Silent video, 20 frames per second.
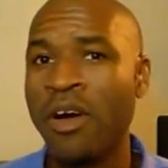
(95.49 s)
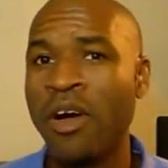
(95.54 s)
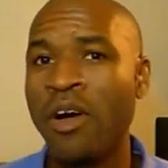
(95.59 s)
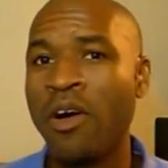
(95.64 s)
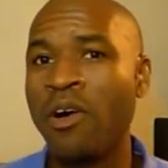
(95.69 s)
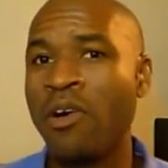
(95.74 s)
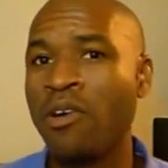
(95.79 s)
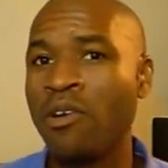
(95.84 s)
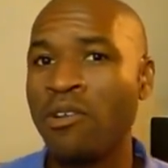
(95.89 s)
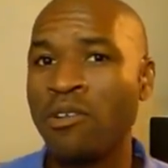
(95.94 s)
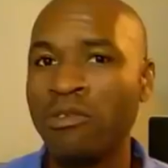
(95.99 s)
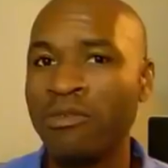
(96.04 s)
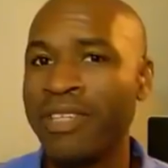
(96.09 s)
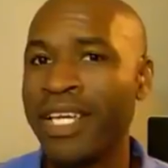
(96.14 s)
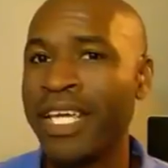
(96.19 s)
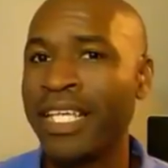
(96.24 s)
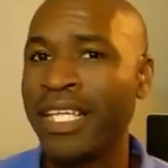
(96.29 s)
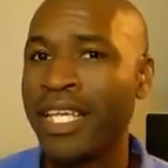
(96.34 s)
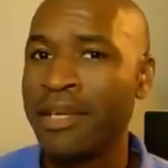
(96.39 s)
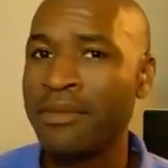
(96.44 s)
All
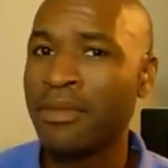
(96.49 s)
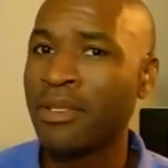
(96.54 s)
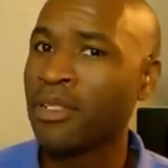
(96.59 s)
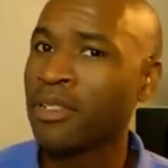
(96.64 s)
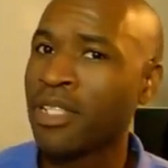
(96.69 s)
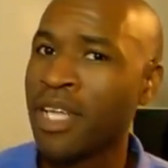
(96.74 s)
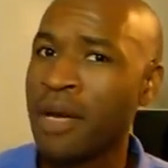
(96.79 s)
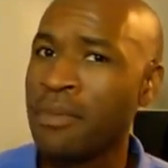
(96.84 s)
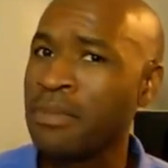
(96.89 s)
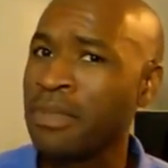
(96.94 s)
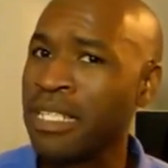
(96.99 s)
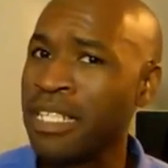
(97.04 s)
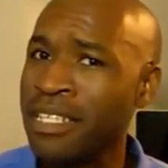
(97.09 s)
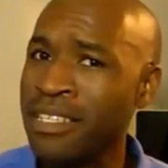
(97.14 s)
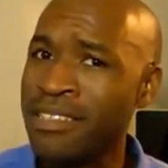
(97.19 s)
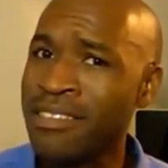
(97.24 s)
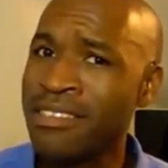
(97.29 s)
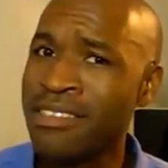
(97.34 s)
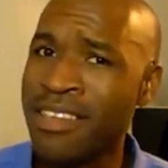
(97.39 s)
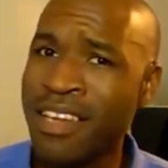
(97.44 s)
day labor
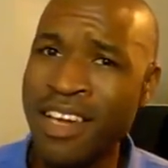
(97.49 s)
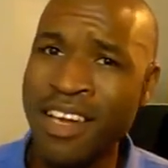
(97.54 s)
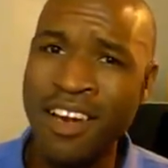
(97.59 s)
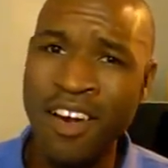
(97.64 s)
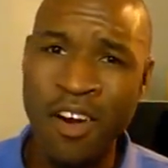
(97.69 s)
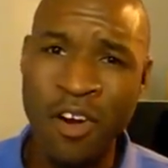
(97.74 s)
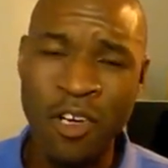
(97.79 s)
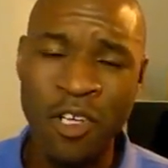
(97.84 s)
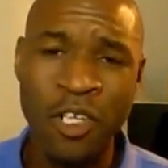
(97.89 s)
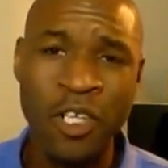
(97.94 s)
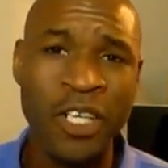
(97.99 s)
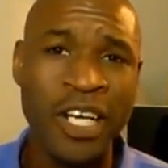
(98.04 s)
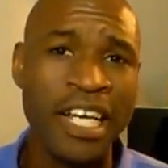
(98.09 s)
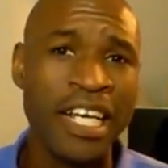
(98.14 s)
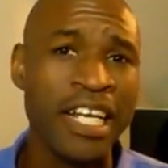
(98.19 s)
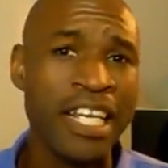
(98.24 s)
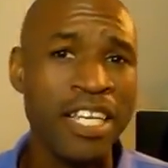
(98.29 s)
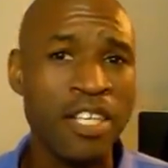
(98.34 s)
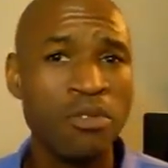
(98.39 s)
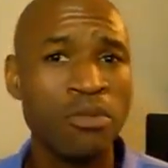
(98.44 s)
companies aren't
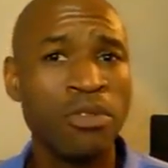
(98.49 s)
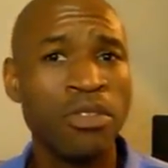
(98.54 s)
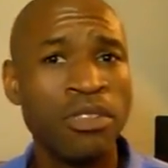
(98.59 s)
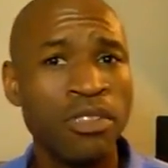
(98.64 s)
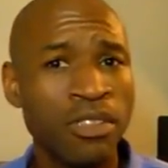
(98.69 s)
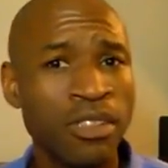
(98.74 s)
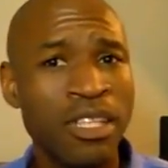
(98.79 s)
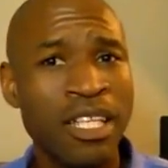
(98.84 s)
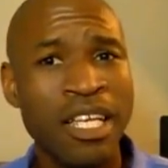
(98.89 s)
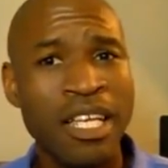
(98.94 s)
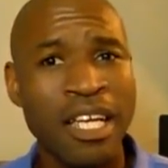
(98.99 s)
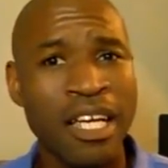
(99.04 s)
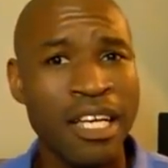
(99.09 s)
created equal,